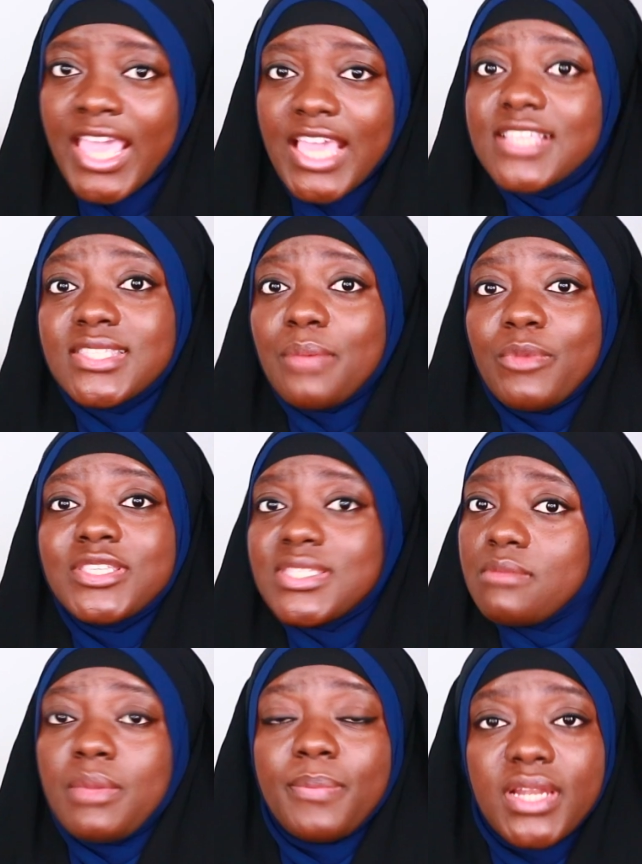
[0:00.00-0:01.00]
He's a
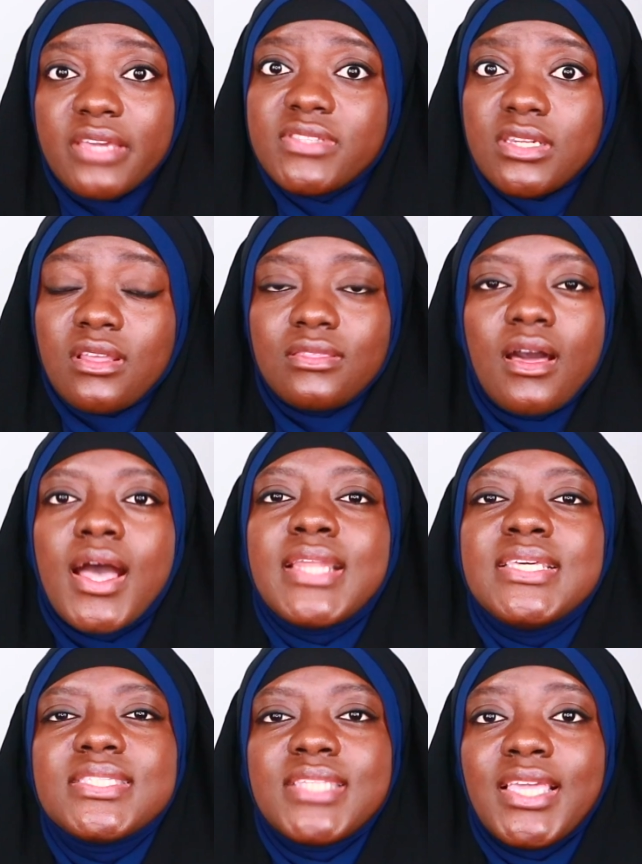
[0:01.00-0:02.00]
Muslim, he believes in Allah, and
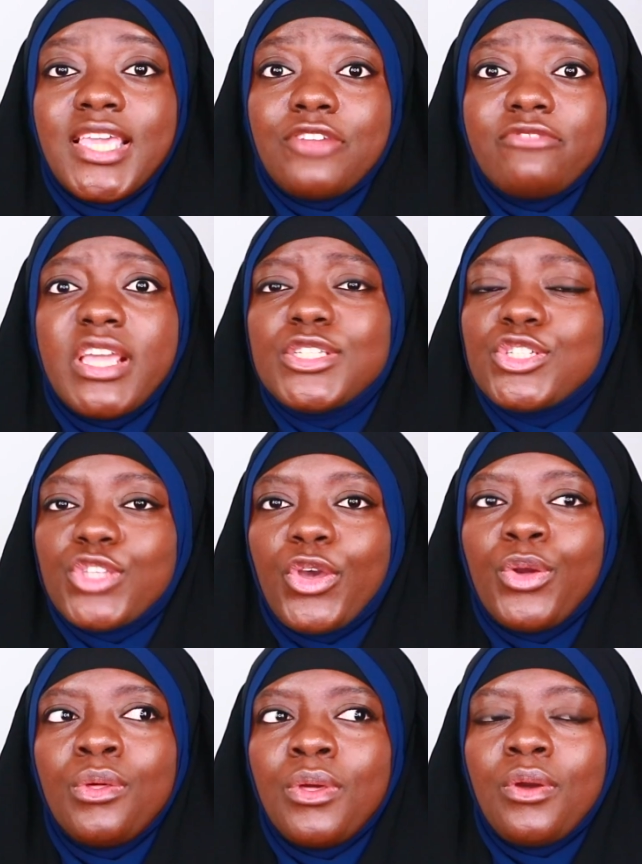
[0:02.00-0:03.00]
he's stinking rich.
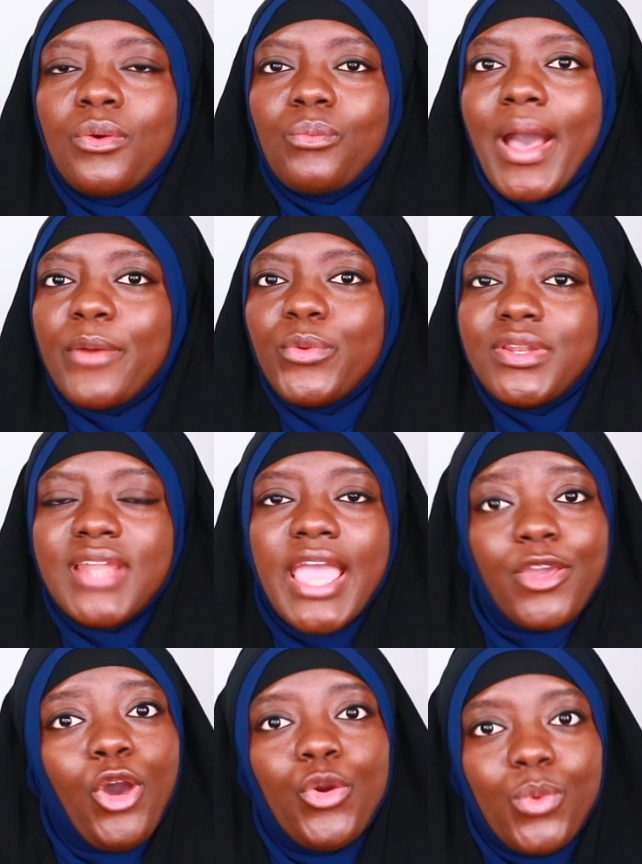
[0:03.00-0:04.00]
So why wouldn't
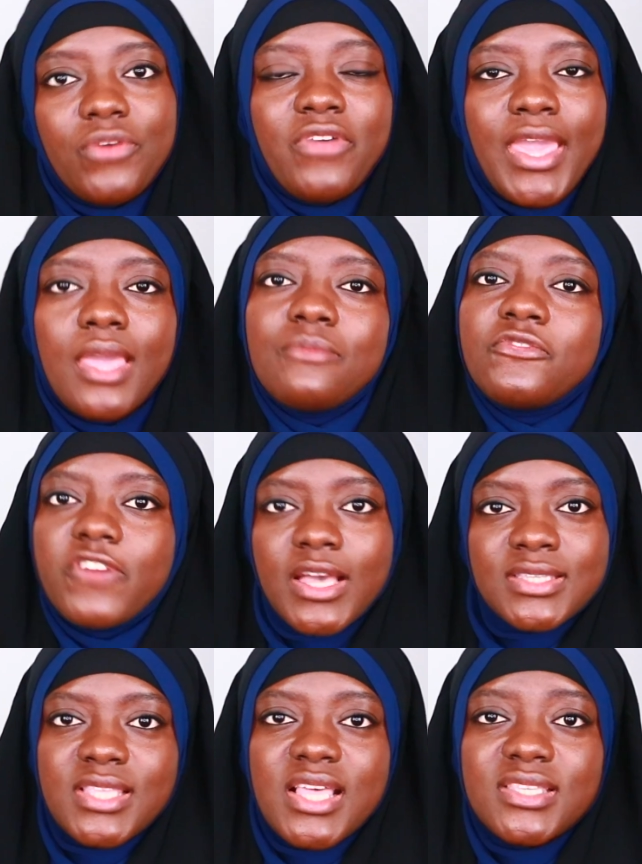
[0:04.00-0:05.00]
I go with him
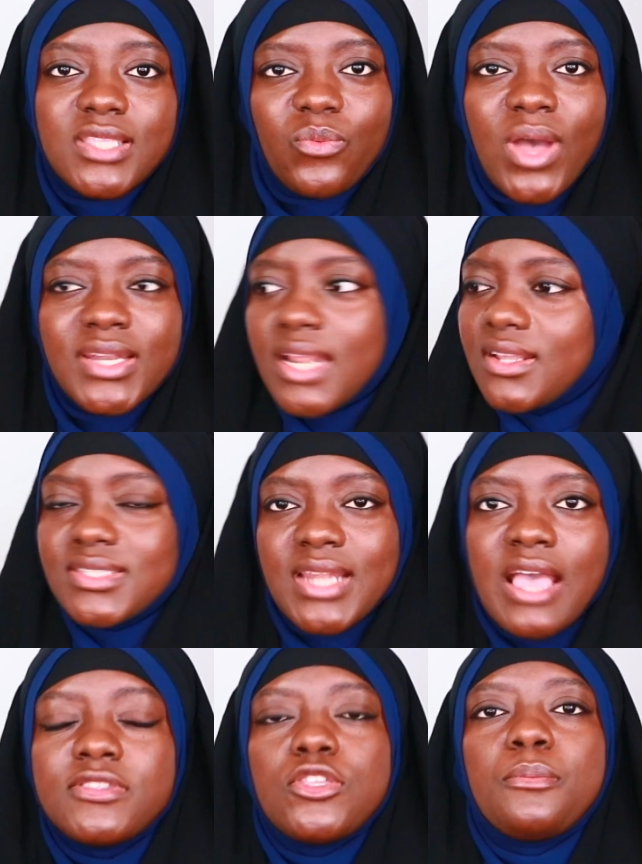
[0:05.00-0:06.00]
versus the one that doesn't
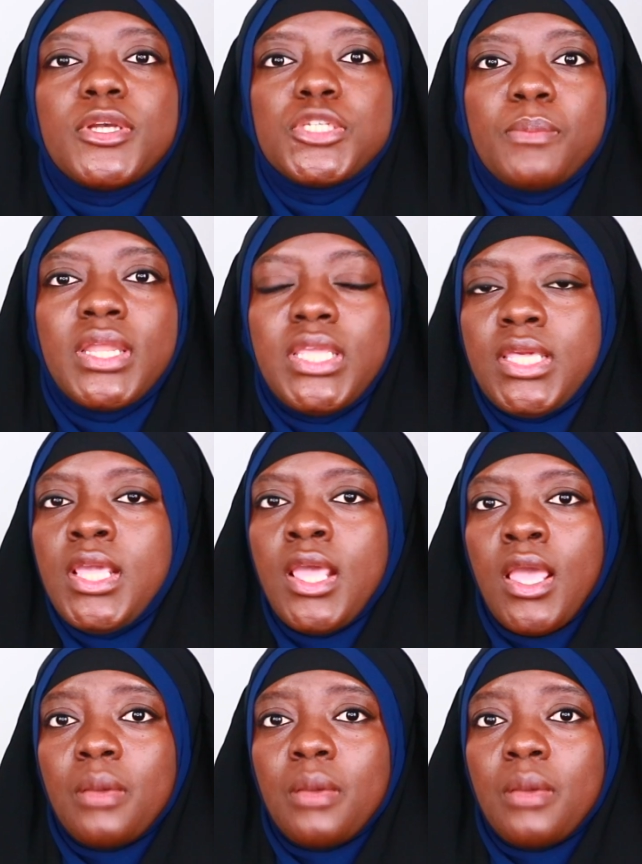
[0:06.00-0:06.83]
have so much money?